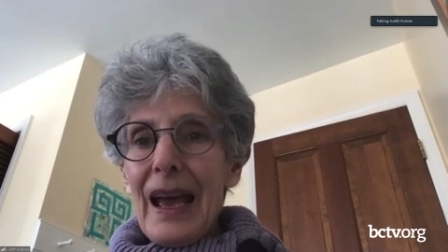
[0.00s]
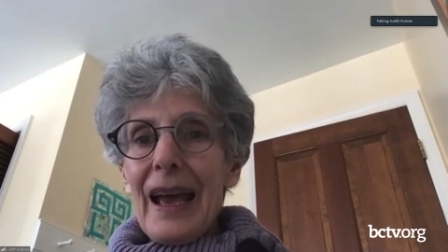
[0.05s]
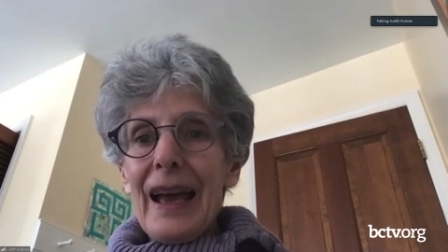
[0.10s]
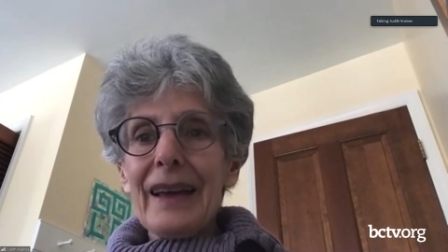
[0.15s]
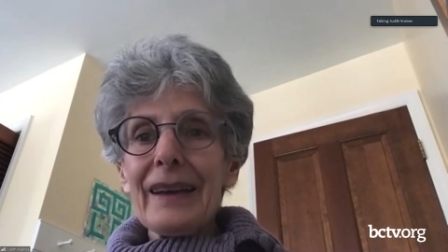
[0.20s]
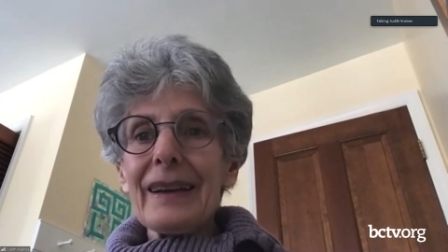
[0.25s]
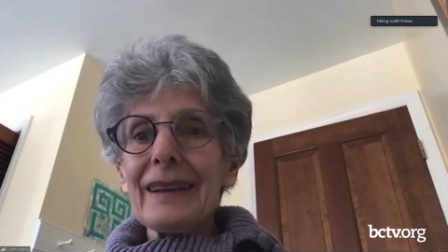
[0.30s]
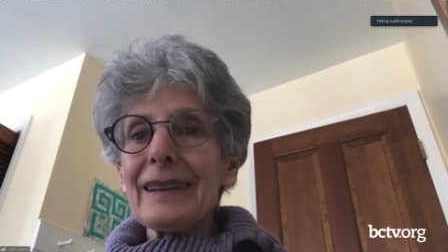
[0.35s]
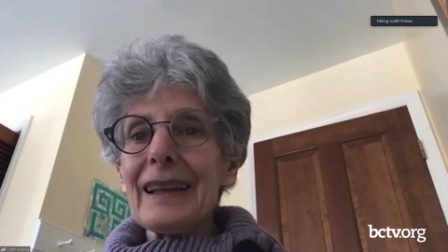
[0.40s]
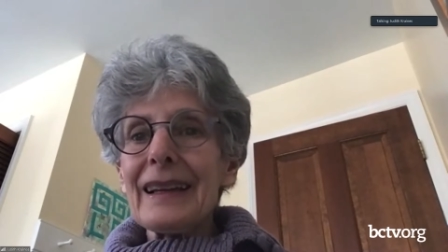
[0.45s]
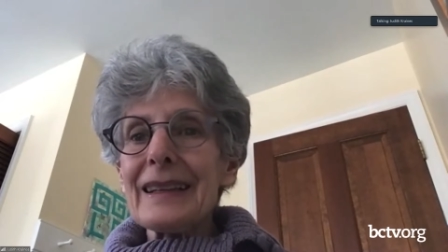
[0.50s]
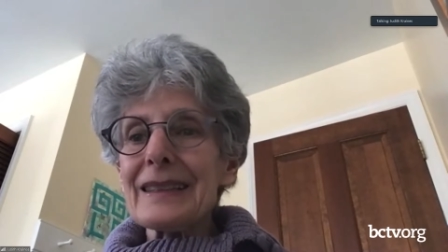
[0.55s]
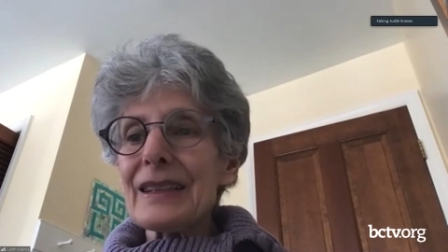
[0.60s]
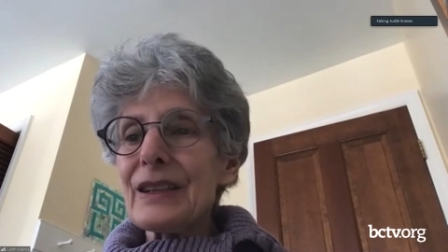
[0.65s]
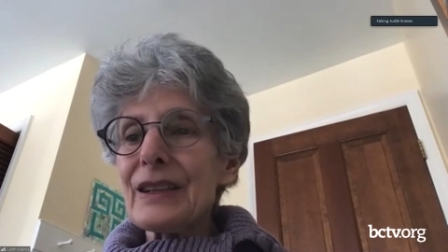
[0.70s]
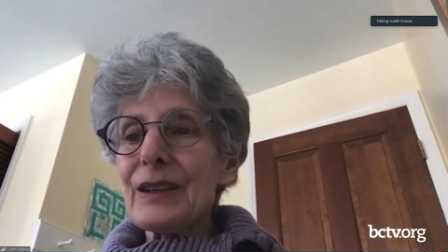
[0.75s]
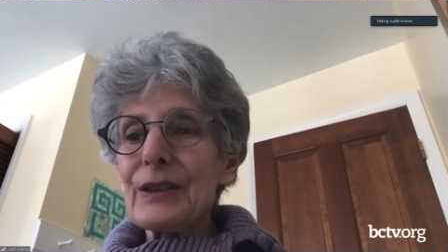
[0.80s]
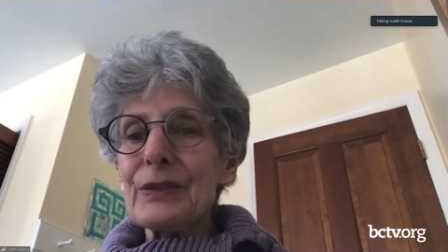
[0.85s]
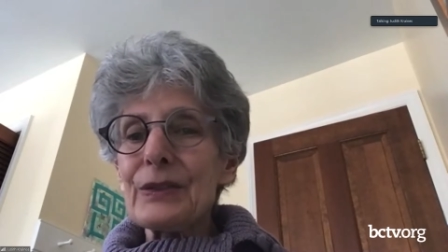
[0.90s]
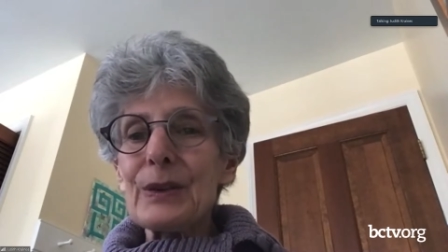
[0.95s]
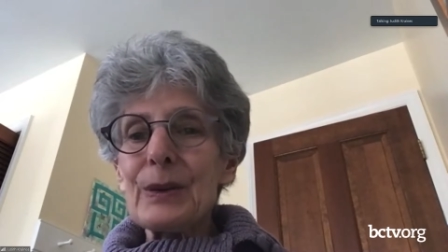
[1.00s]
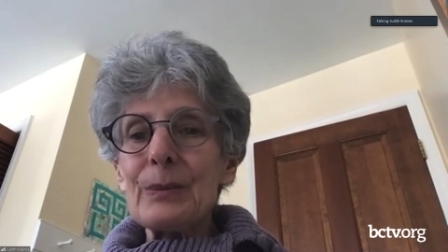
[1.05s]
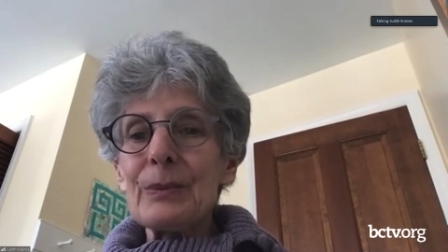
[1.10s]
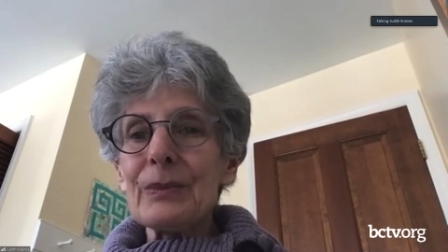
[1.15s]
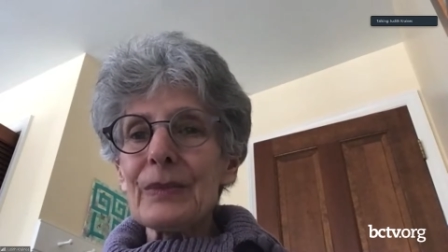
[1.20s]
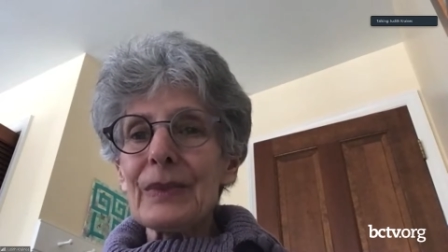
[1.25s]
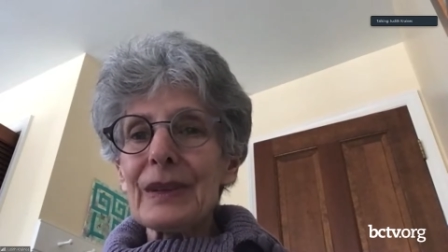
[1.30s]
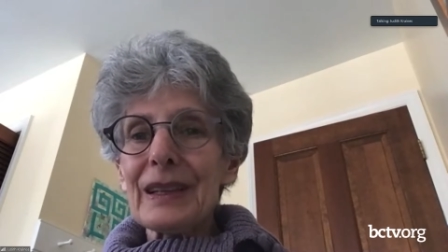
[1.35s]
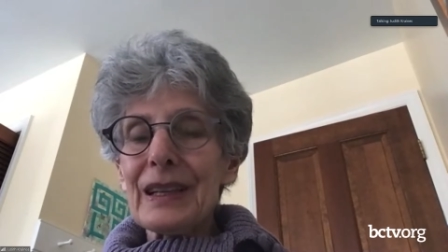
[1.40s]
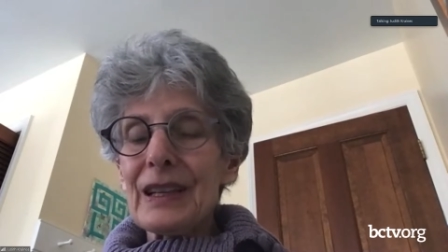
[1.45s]
And I'd like to hear
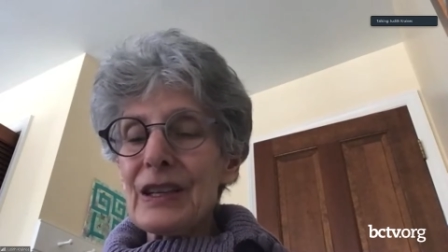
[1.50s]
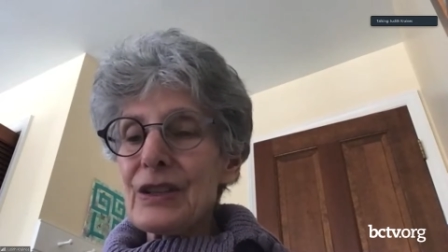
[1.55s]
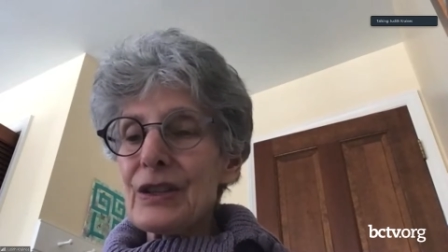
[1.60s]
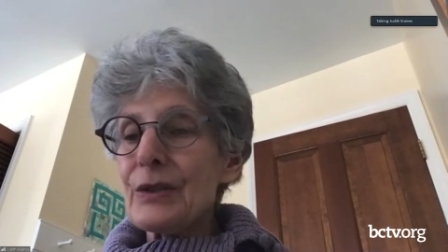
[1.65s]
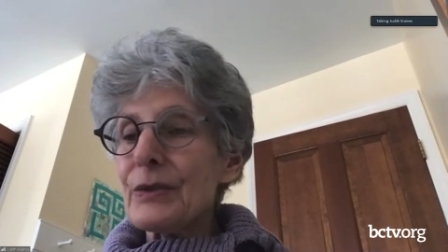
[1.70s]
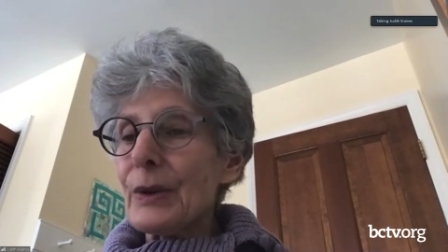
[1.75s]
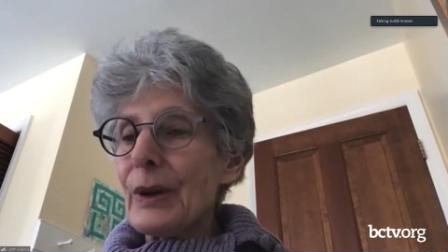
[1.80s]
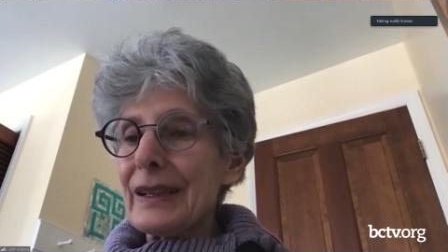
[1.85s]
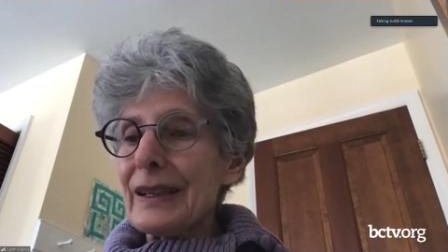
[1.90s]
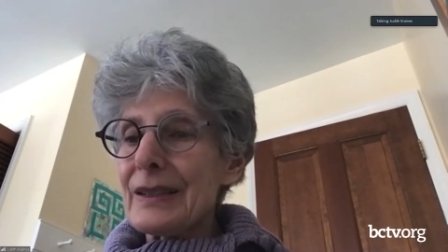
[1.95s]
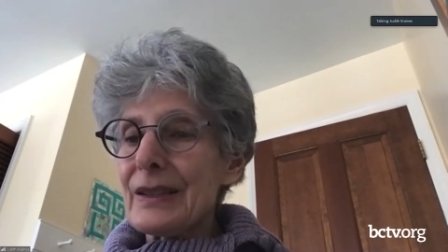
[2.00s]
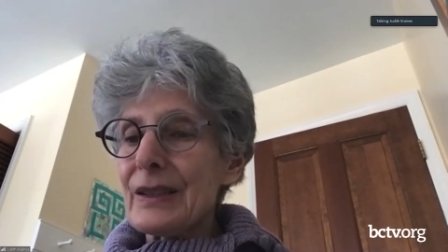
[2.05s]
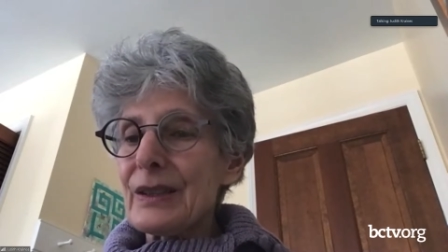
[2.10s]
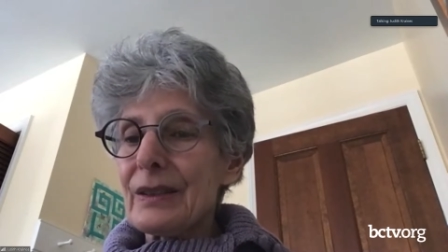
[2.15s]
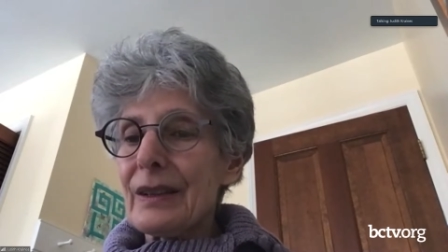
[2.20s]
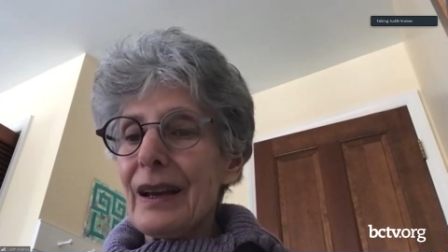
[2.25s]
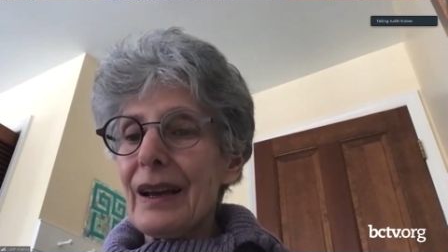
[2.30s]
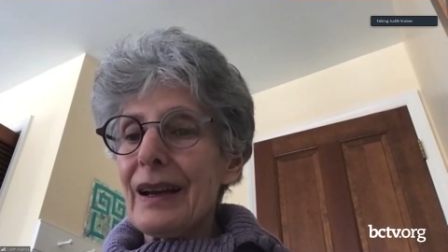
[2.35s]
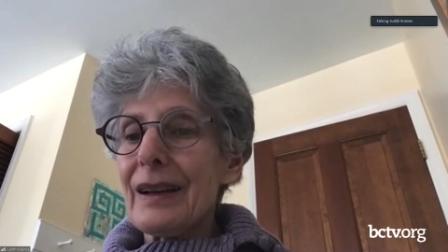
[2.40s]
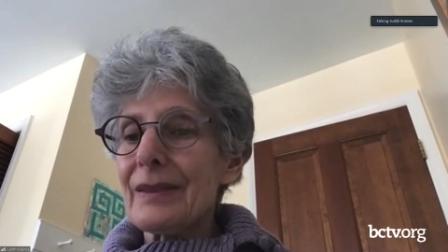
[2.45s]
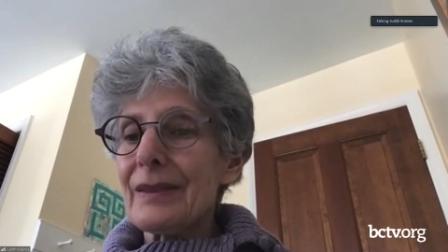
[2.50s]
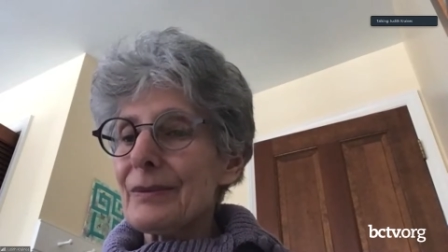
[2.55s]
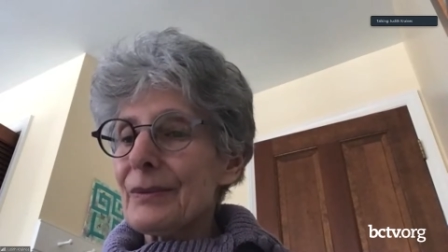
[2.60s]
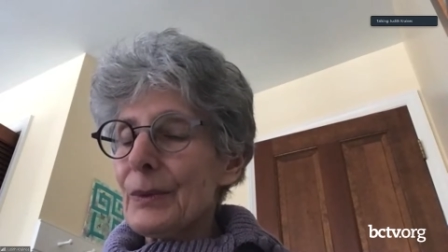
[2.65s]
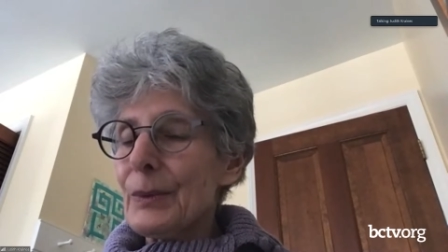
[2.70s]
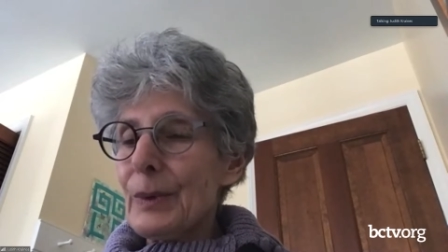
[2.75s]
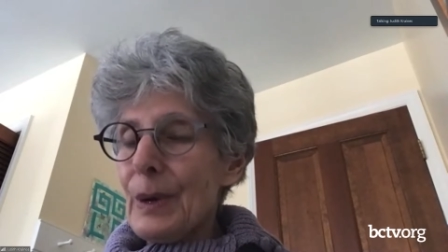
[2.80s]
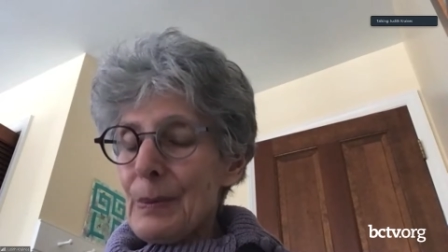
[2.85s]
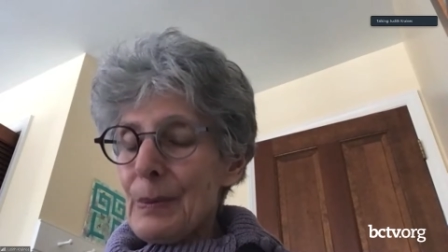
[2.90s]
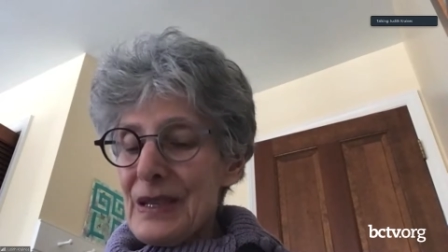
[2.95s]
from each of you. I guess uh,
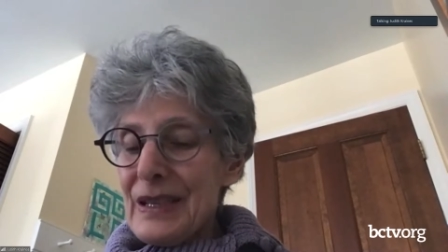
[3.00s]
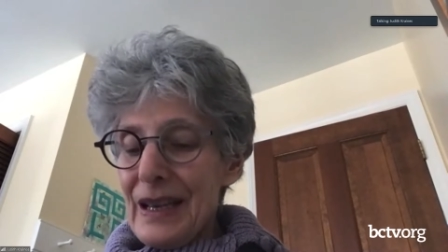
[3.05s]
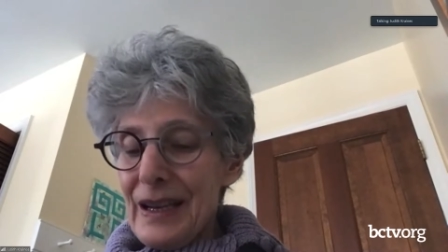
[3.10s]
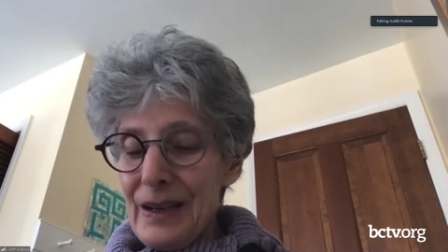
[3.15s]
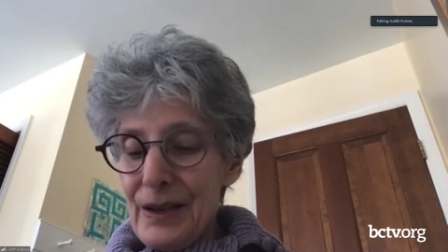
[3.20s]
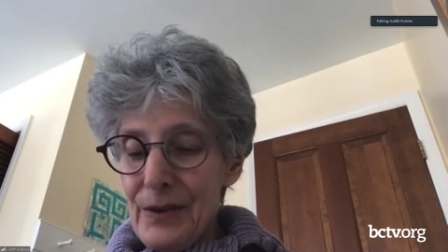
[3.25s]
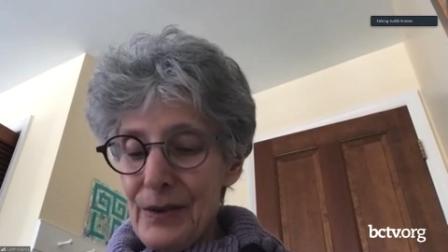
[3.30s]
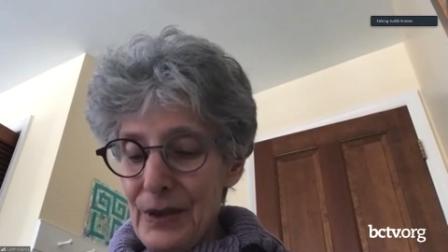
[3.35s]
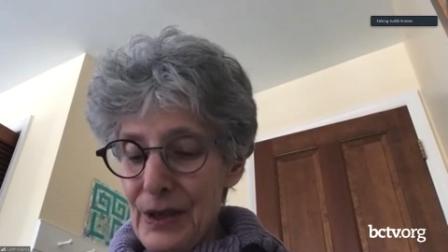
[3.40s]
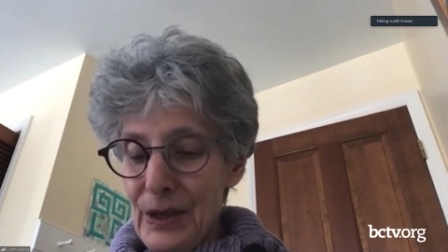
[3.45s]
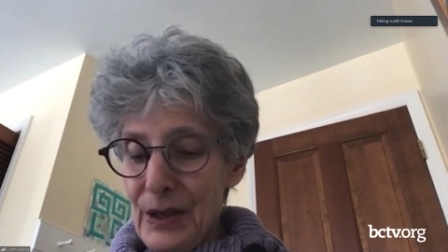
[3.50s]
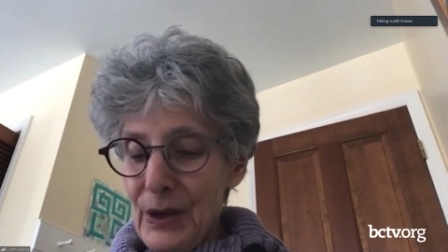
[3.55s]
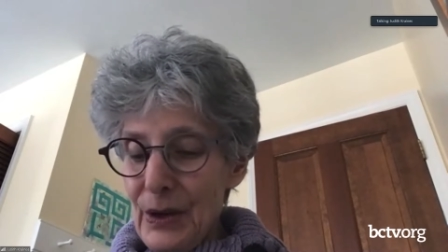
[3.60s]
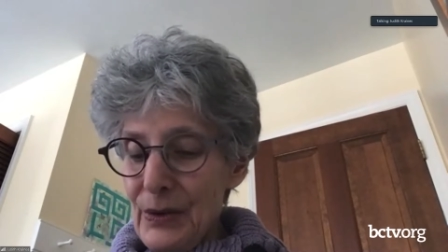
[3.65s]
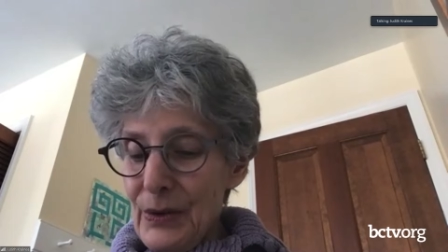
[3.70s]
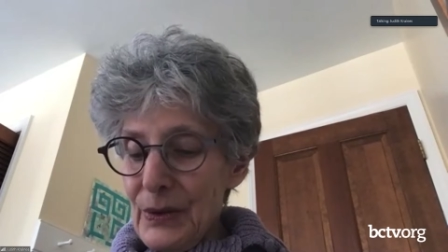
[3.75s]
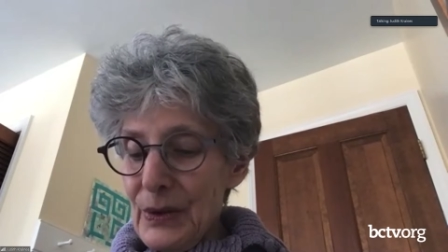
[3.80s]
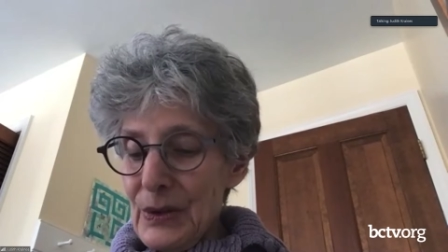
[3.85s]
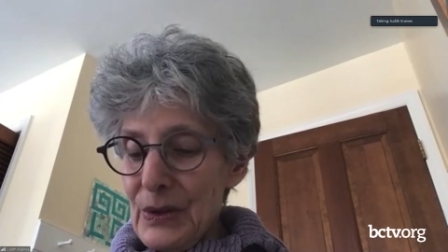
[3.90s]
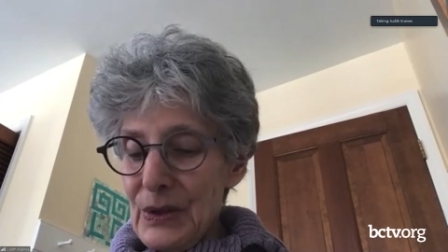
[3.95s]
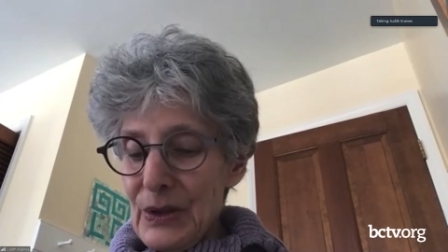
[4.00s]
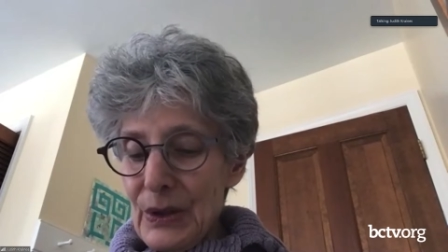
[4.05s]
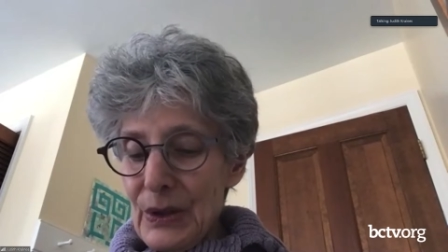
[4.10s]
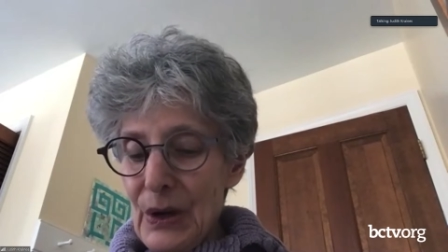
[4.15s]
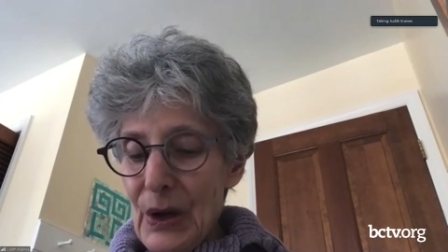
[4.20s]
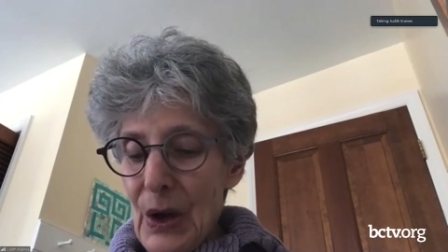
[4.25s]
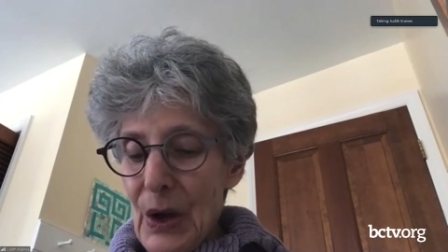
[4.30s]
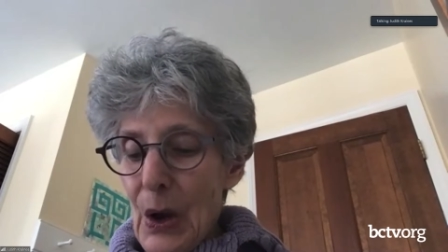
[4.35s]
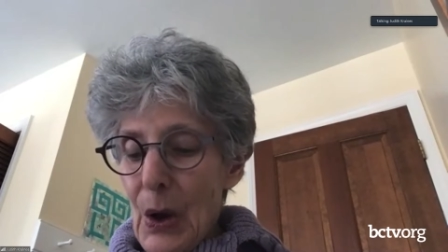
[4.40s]
representative can go first here.